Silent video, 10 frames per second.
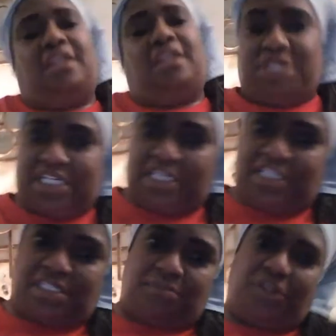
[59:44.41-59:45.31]
let me tell you
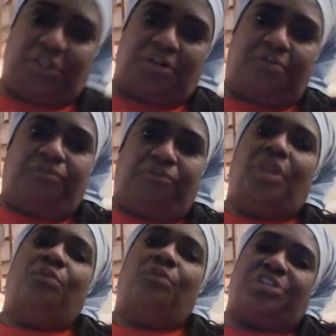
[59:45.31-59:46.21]
something, girl.
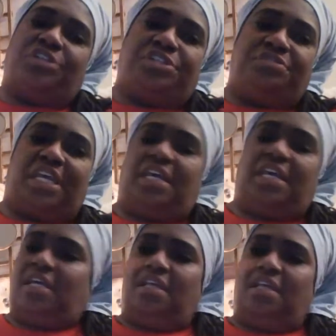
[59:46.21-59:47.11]
What you
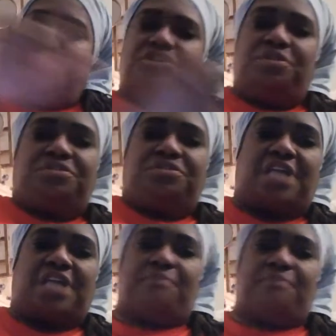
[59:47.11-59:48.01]
did, you
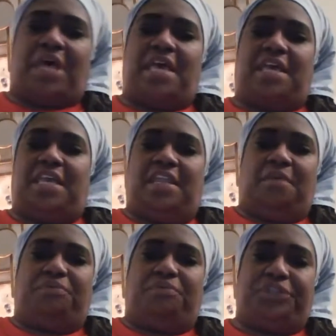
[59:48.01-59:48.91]
stopped back in the
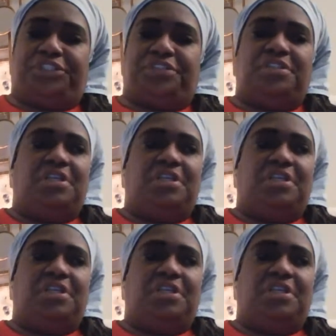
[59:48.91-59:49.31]
bushes